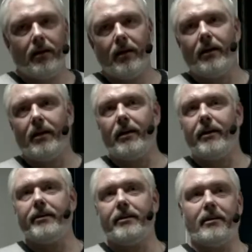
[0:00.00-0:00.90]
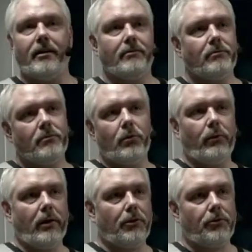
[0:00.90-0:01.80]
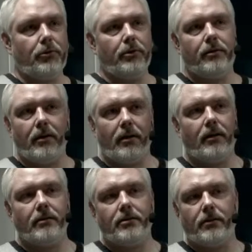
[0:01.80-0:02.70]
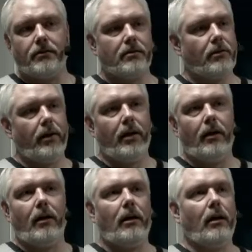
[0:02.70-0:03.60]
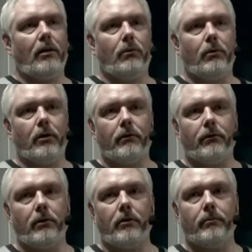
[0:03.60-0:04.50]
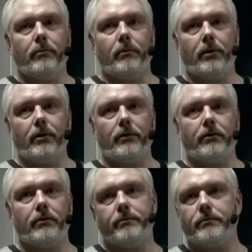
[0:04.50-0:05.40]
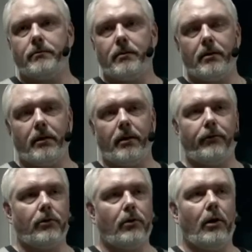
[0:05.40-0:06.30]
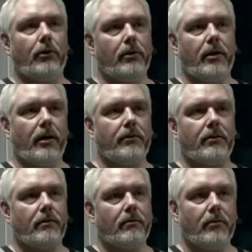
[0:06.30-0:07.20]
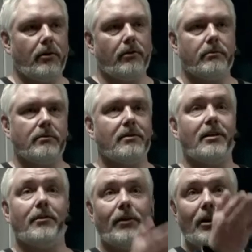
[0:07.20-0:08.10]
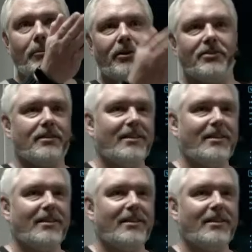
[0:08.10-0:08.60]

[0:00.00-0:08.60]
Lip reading: And then we went through it, and it just created a lot of work for them, because they have to go out and ask, the developers,